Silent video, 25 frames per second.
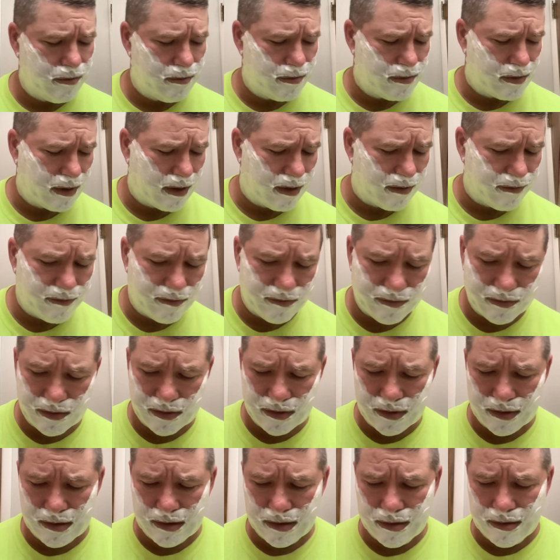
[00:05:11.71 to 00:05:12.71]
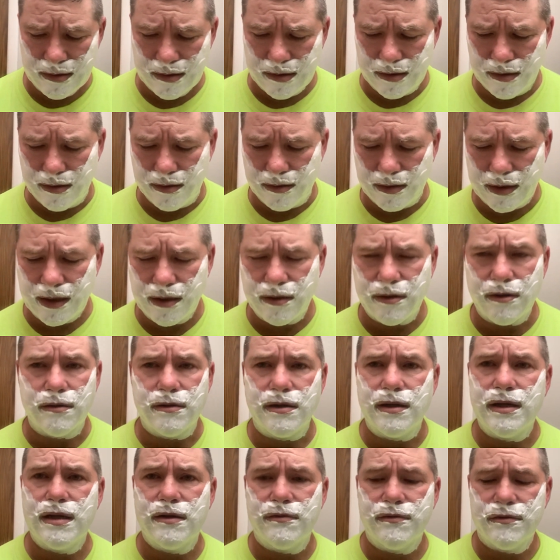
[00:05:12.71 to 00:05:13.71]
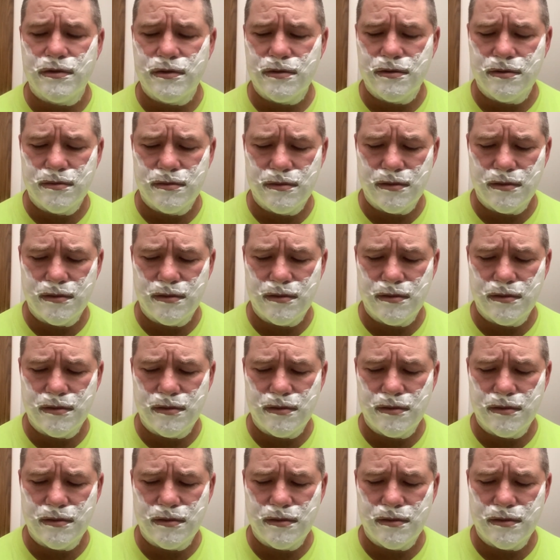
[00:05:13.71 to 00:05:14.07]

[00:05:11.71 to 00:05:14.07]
stuff and take our gifts